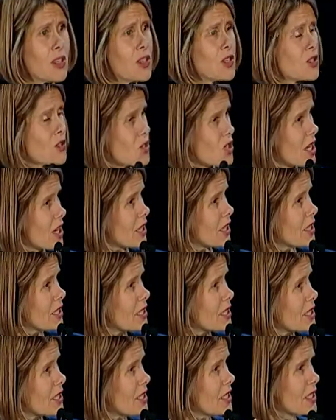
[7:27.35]
So Jack
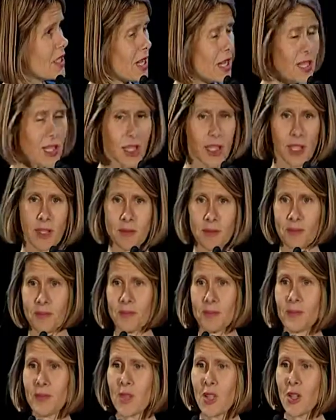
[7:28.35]
listened intently,
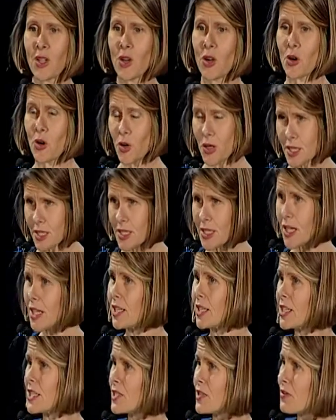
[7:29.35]
or as
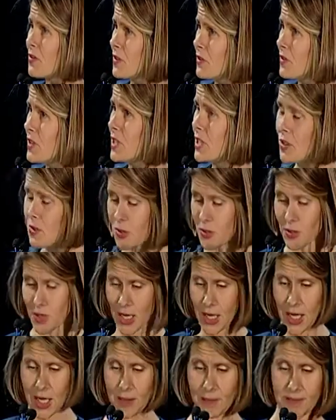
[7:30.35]
intently as a 15-year-old
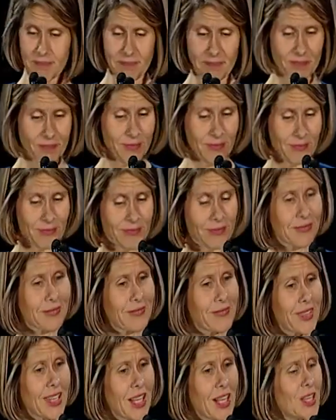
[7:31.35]
can,
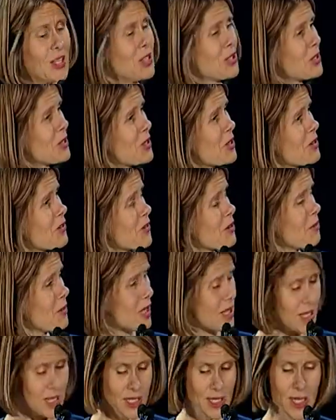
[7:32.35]
looked over at
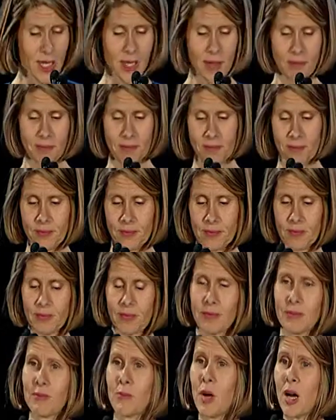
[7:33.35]
me and said,
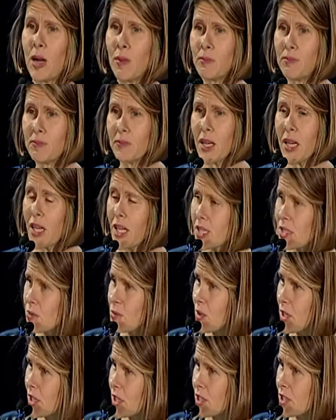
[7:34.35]
"Mom, I hate to
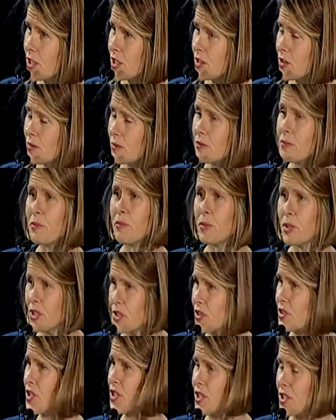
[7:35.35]
break it to you, but
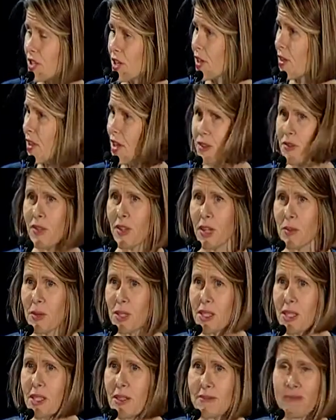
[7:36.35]
you're just not that
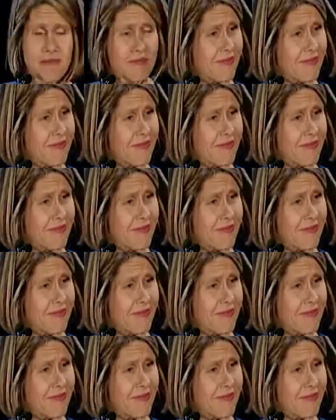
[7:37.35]
famous."